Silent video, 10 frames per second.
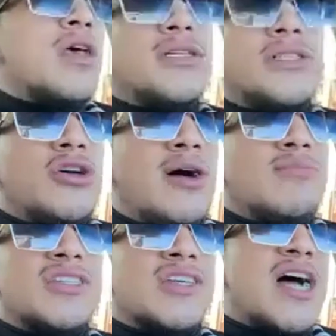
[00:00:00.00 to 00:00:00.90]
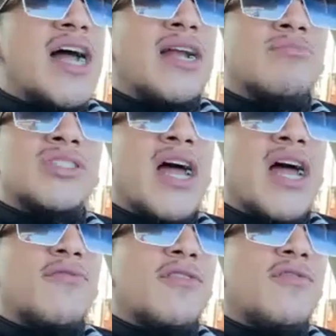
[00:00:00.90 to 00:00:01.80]
I'm just excited. I'm excited
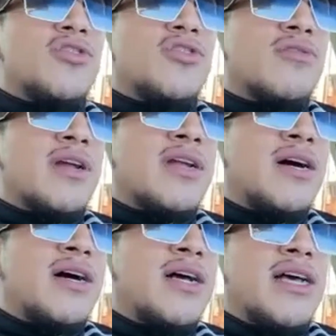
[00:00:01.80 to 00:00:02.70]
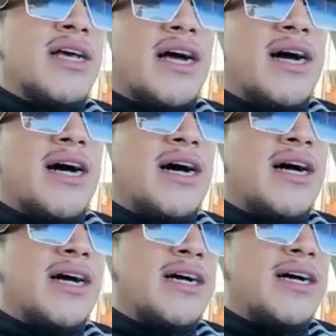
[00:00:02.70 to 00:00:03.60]
for the future. And
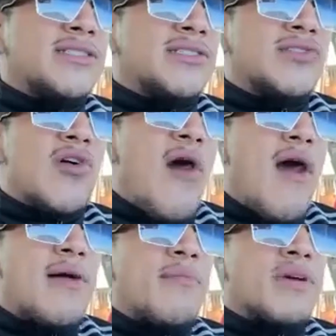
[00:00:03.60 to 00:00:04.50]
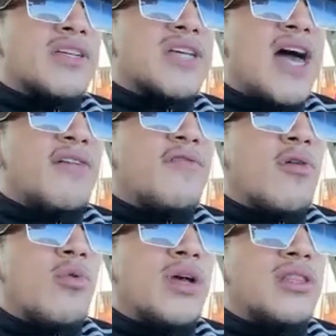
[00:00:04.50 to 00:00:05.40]
I'm excited
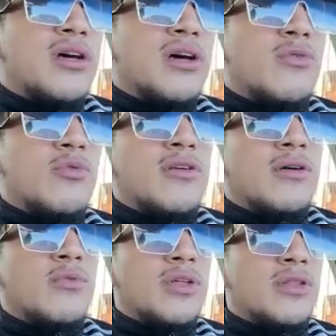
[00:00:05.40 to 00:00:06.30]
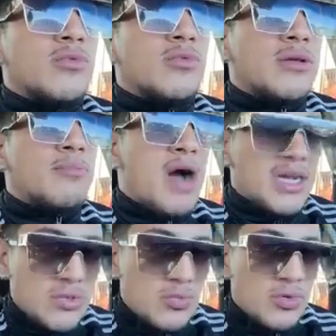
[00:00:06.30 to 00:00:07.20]
for what the
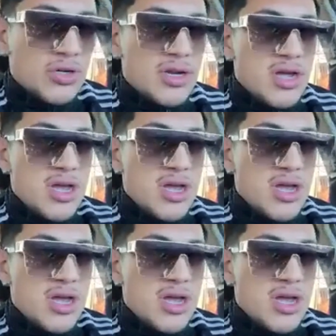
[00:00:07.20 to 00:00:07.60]
boxing world